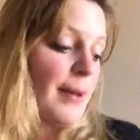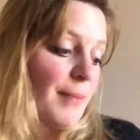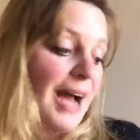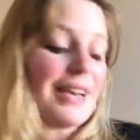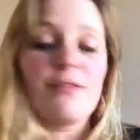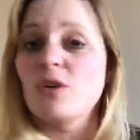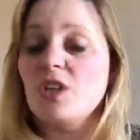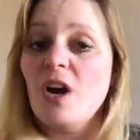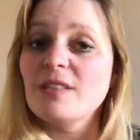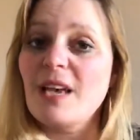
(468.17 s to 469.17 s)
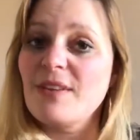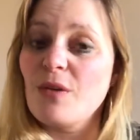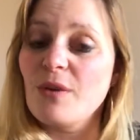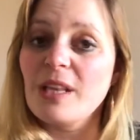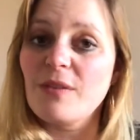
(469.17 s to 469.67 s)
But if your child's having a
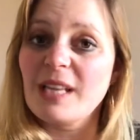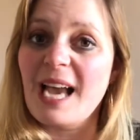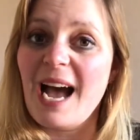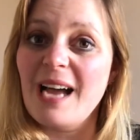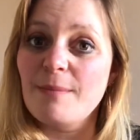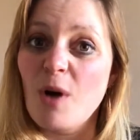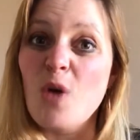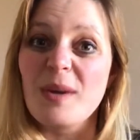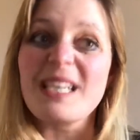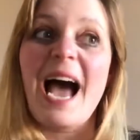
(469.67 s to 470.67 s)
really, really hard moment,